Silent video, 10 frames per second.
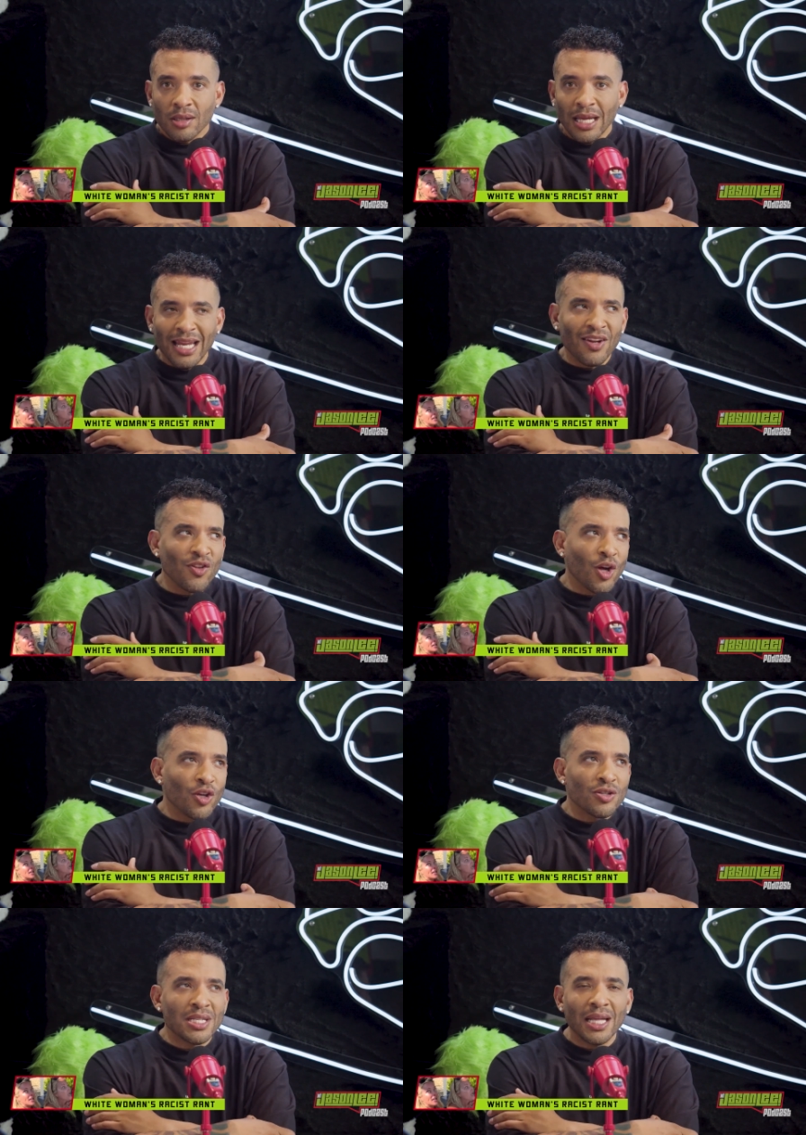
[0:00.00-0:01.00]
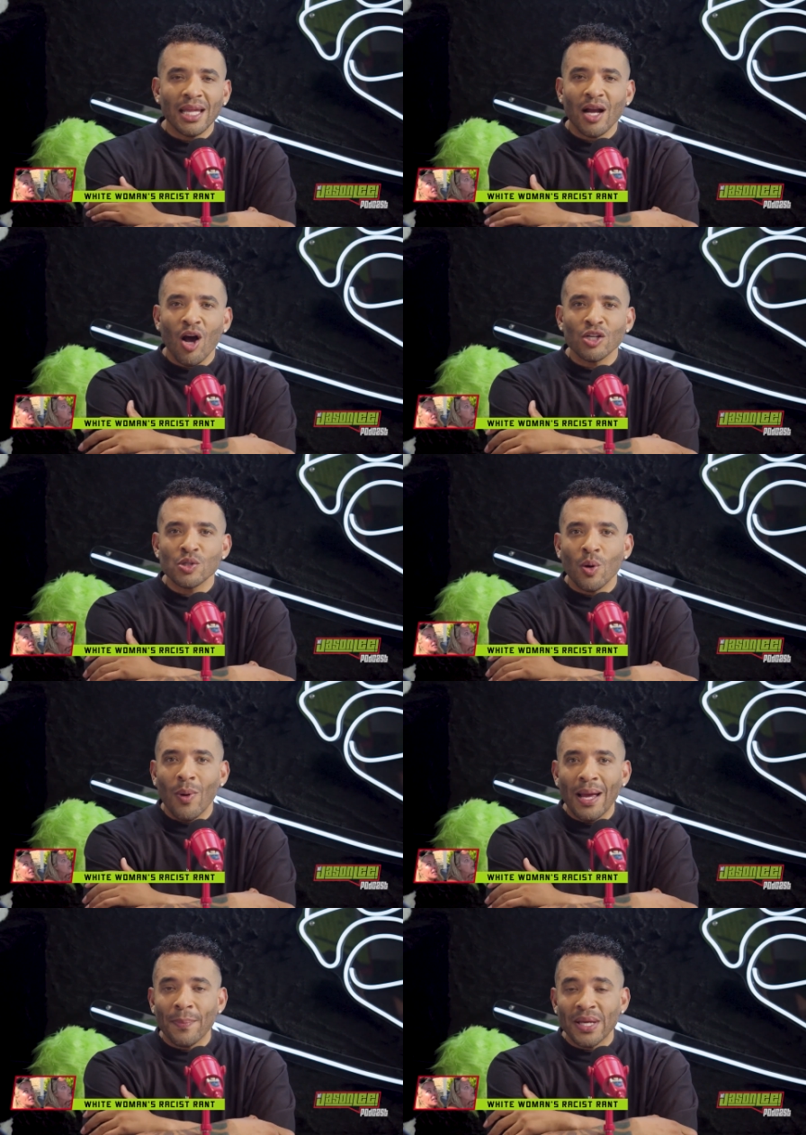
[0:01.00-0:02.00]
And even though you're saying they called you a
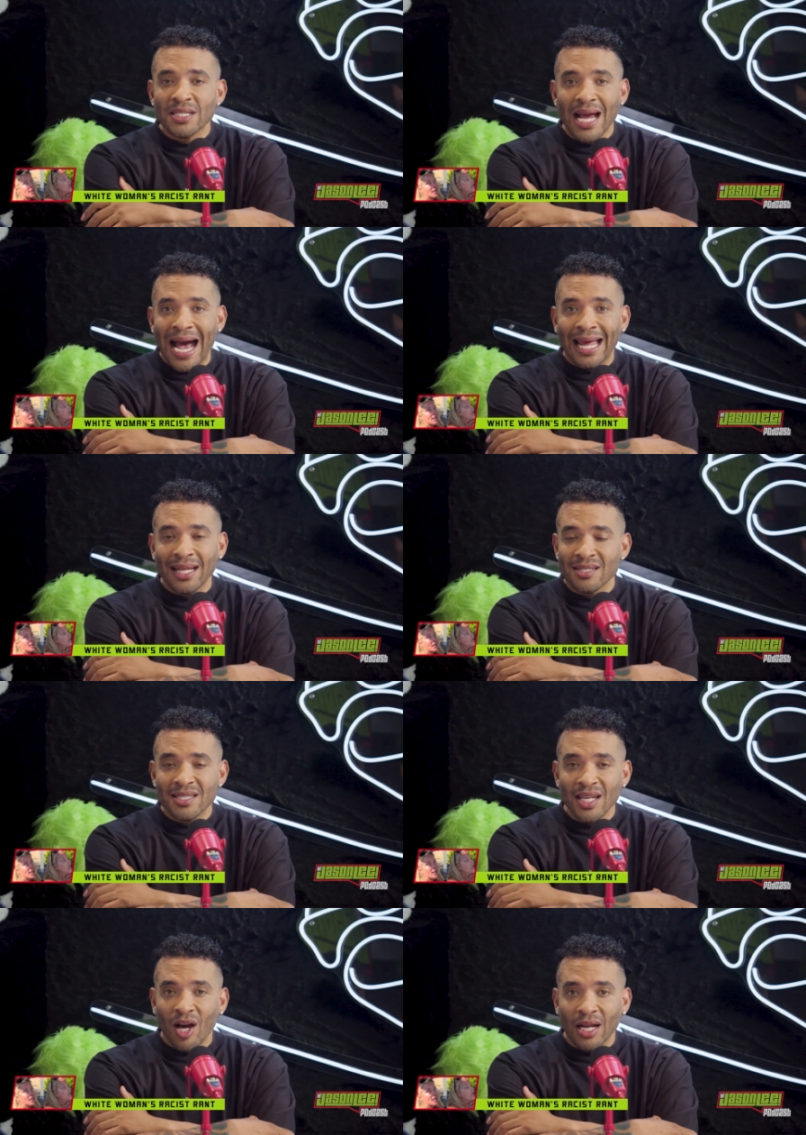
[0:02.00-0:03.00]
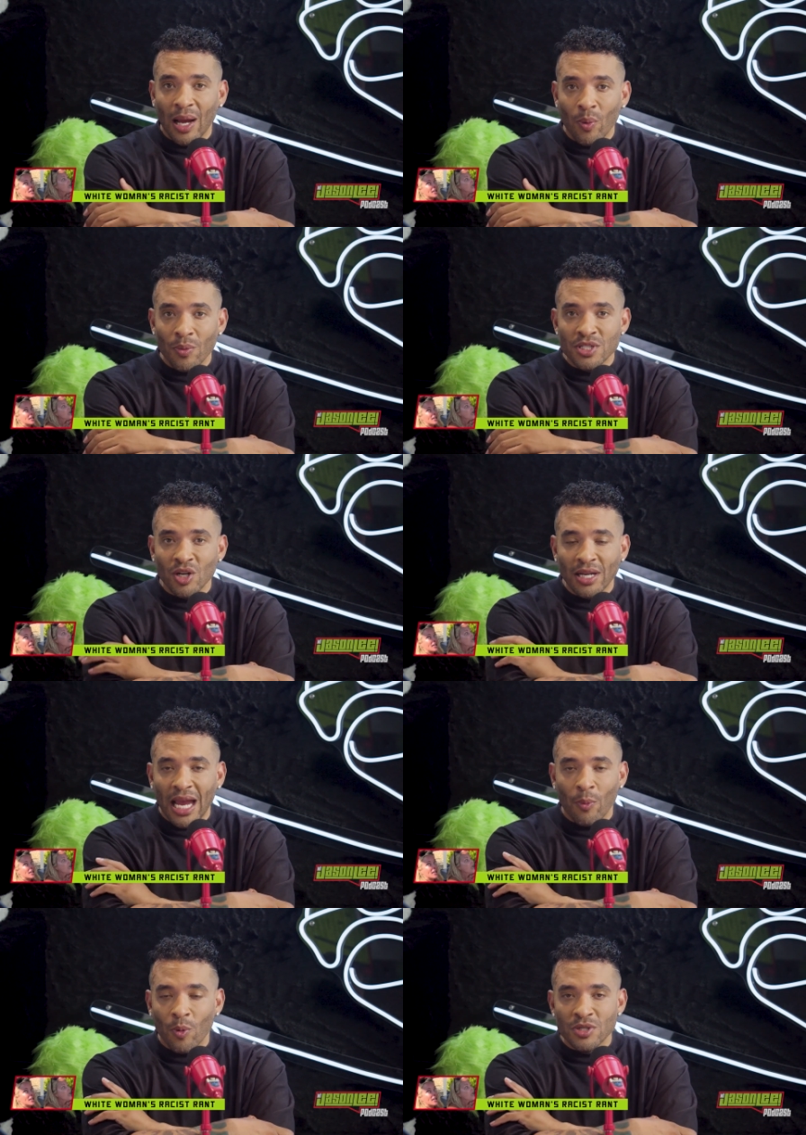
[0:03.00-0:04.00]
white bitch, I didn't see all that. Where was your
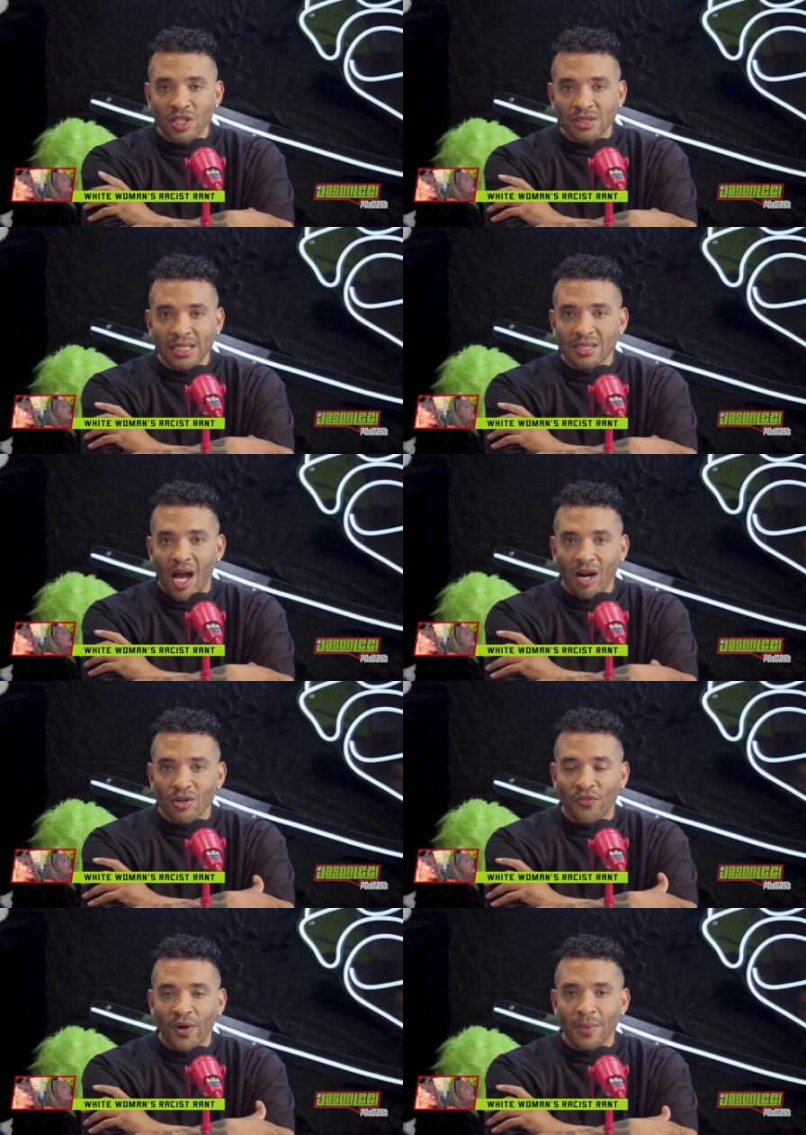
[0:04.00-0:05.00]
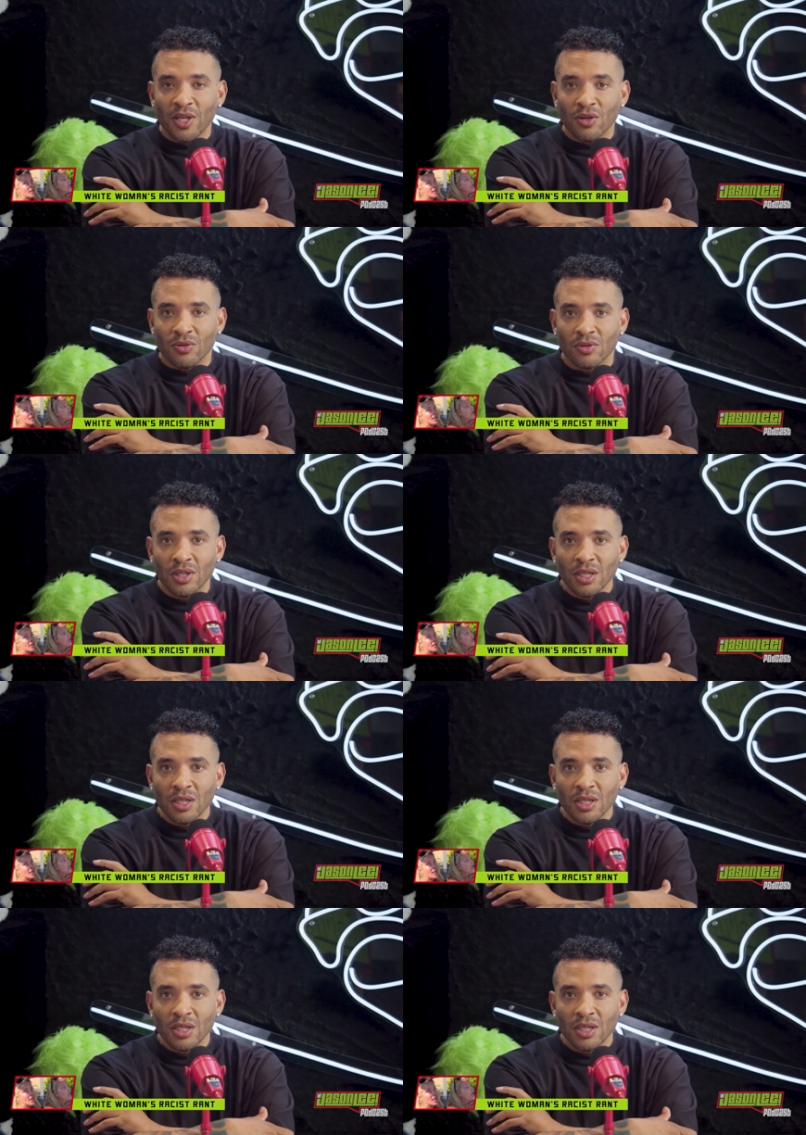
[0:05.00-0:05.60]
camera? Where was your TikTokers filming you?